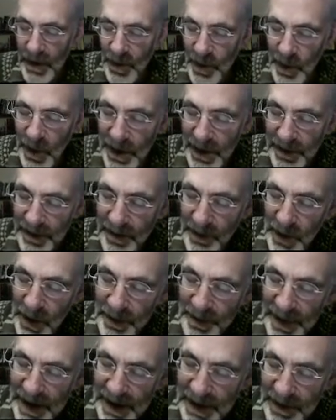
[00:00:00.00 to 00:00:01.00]
will
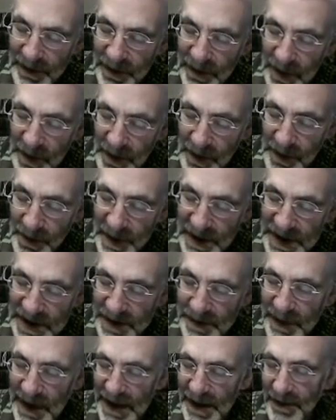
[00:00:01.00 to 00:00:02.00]
be
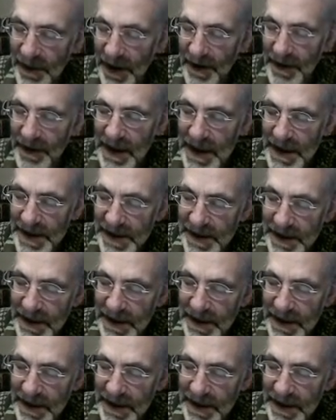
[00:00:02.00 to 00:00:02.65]
spanned by these